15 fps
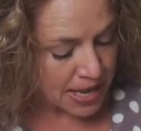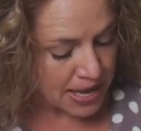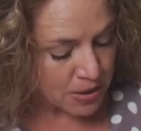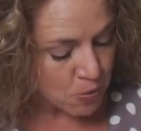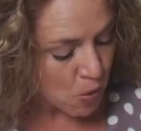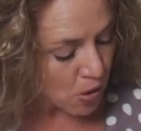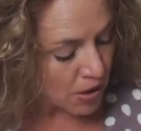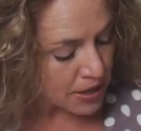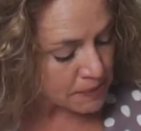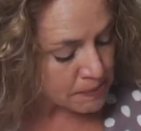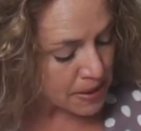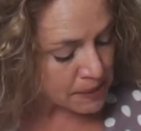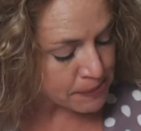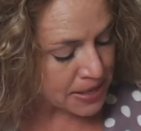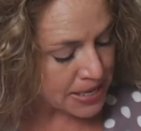a
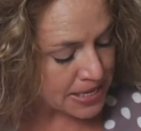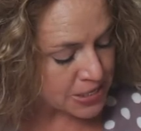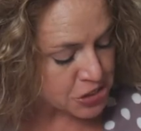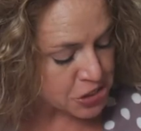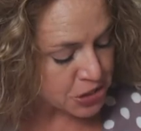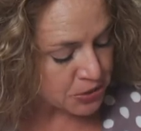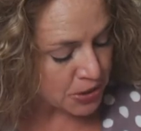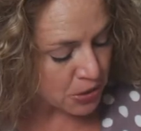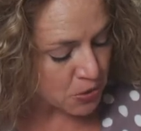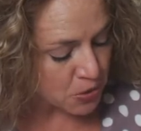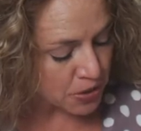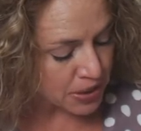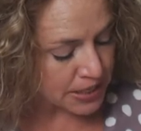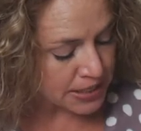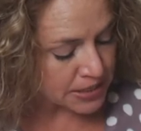warrant may be issued
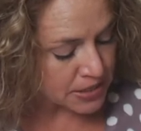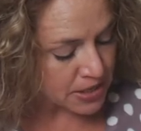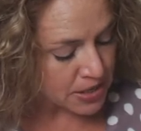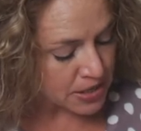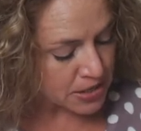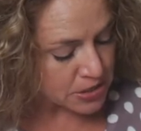according